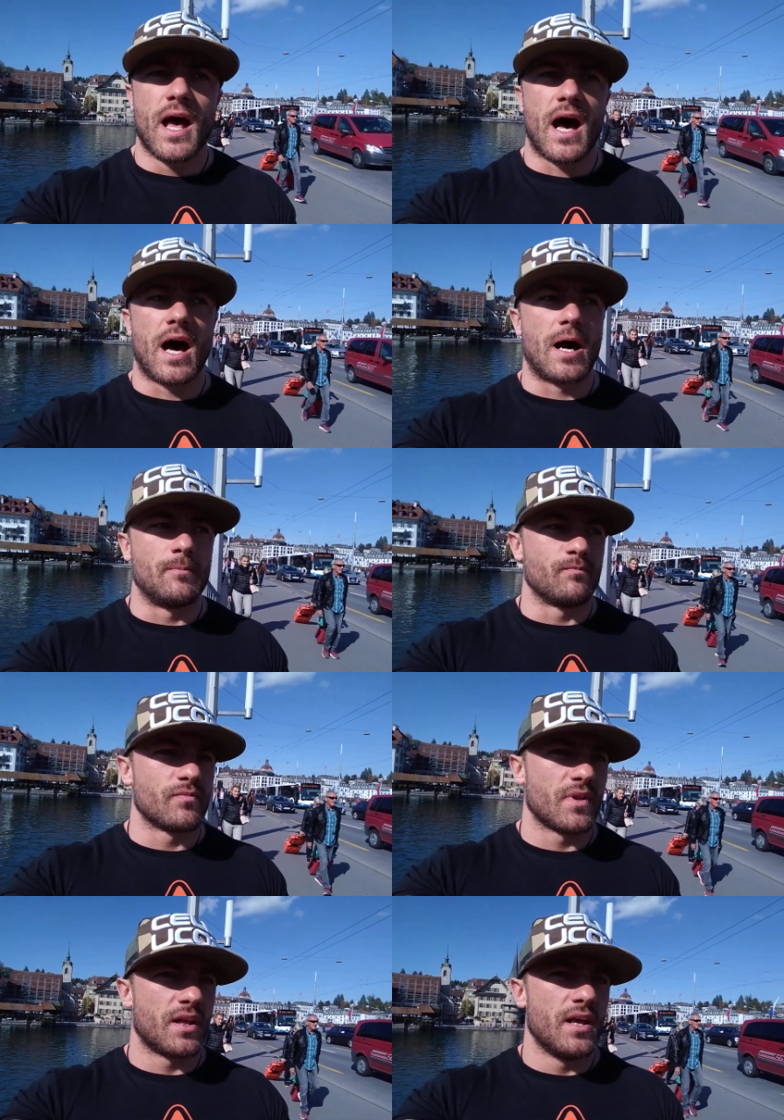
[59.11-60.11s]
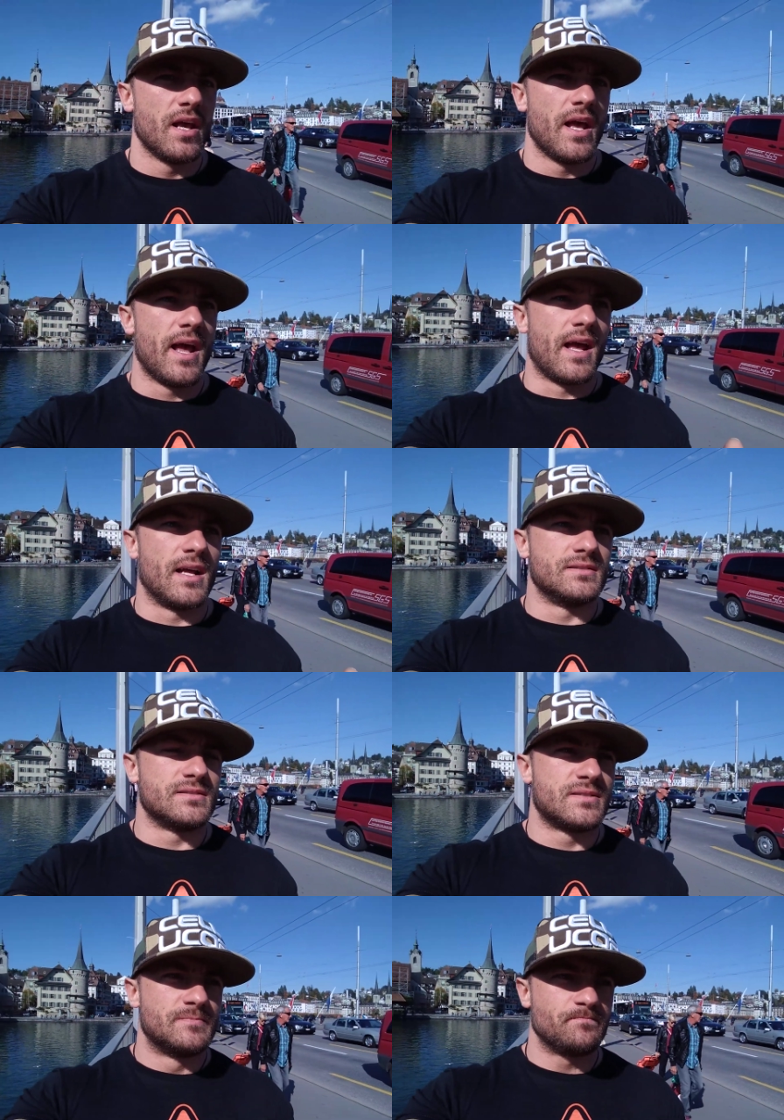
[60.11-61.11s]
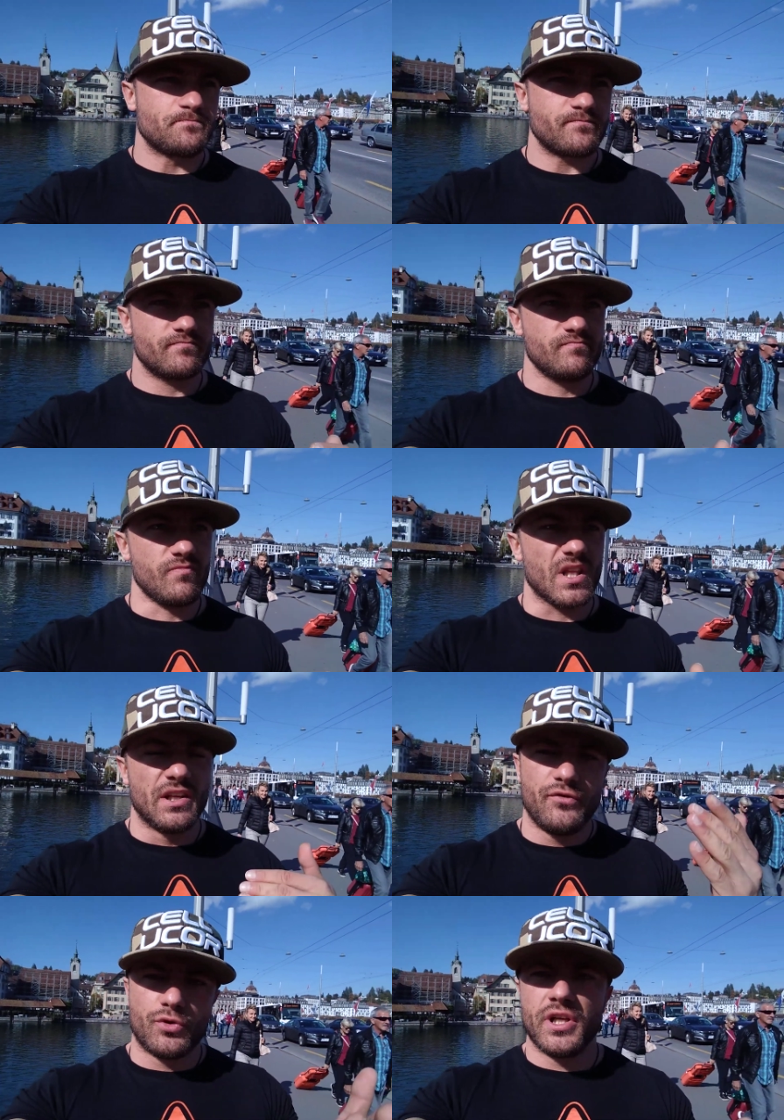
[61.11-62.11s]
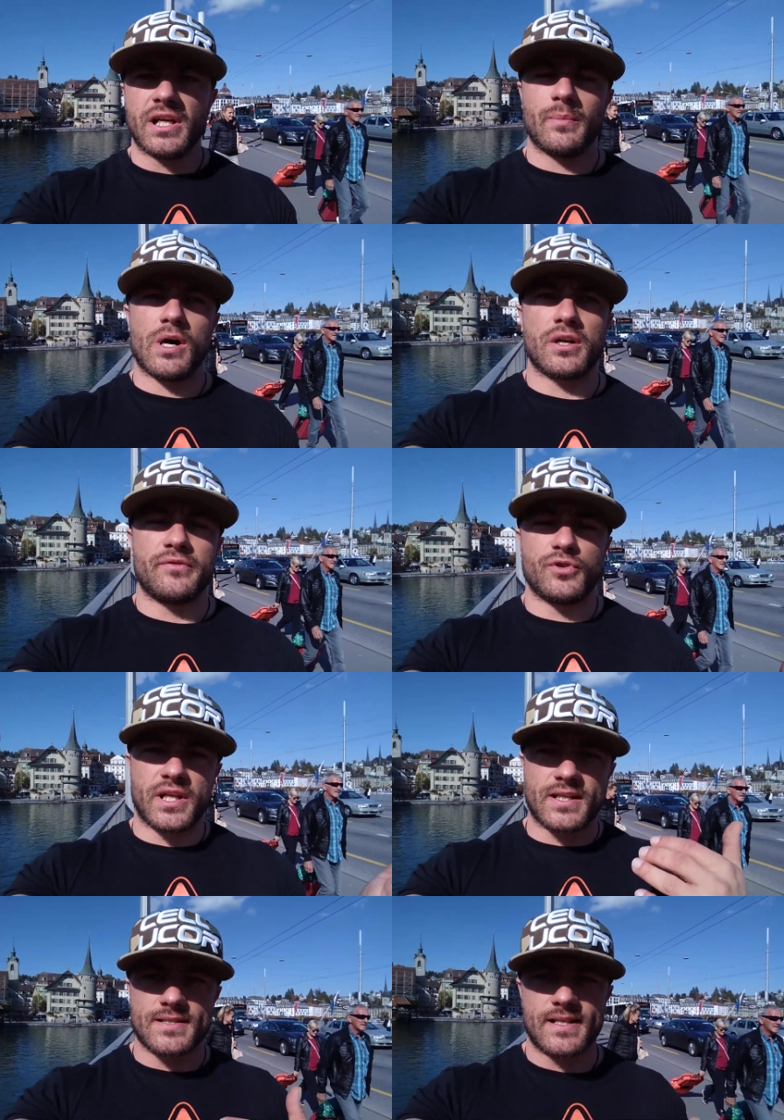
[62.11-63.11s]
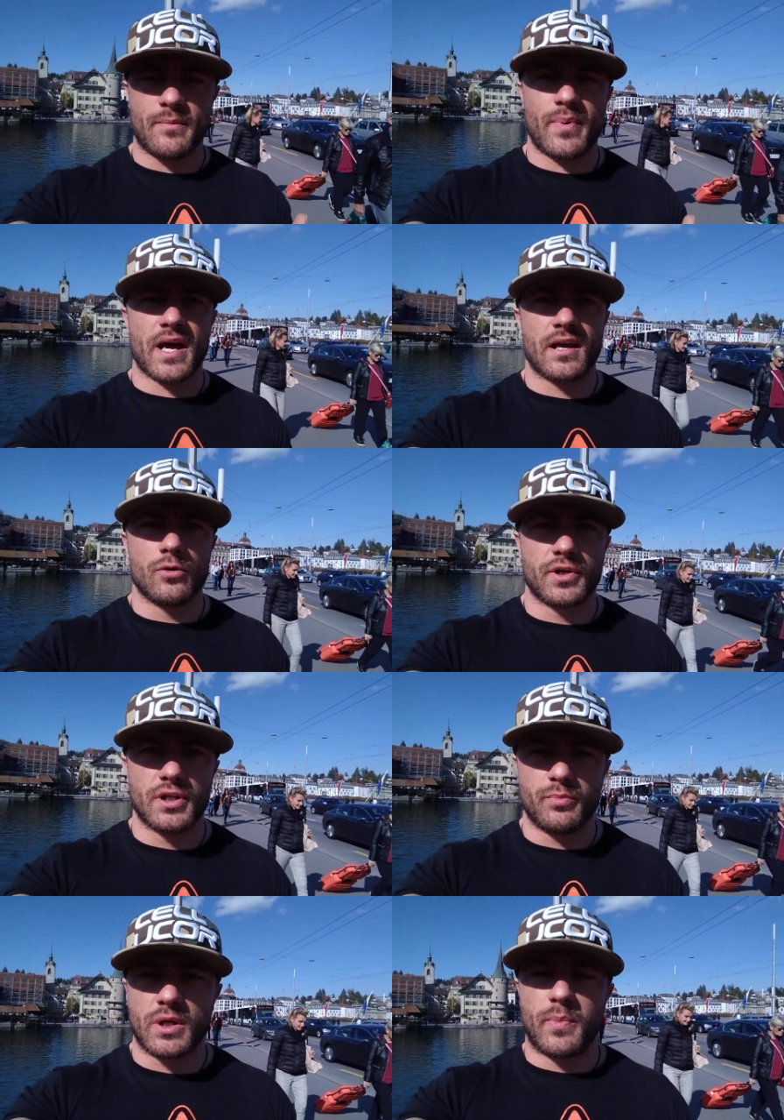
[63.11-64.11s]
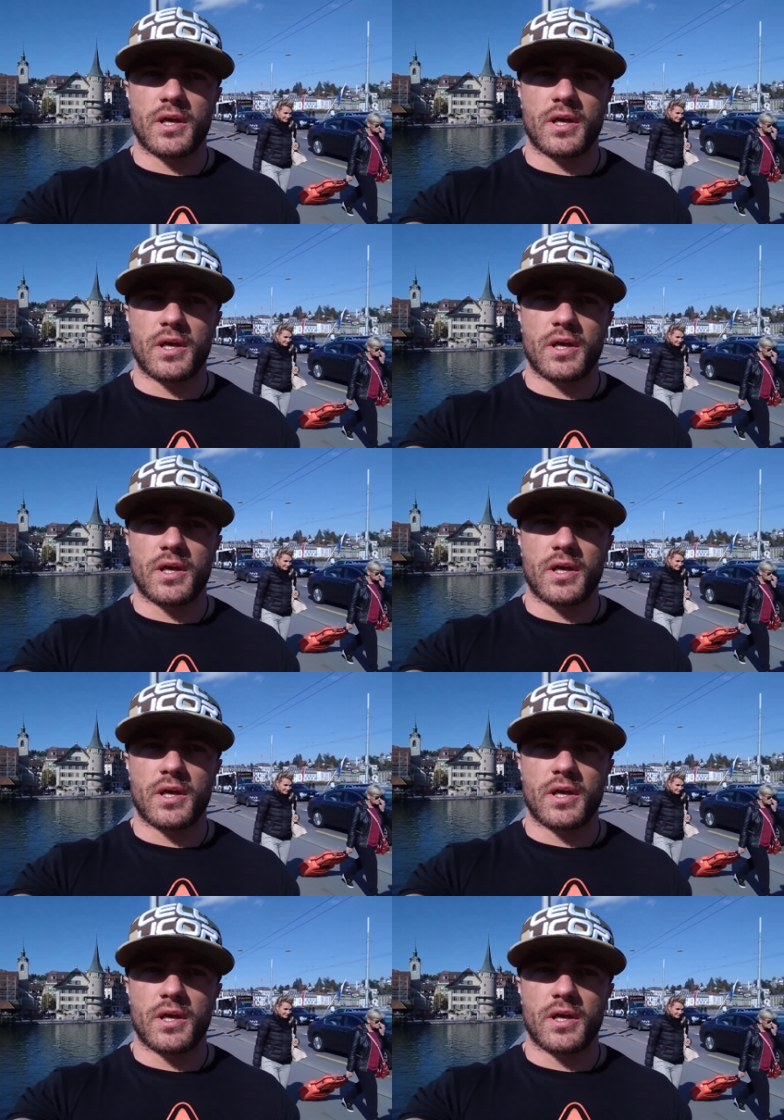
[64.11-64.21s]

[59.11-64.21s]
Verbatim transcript: Um, and if you think about, if you take a step back and look at the big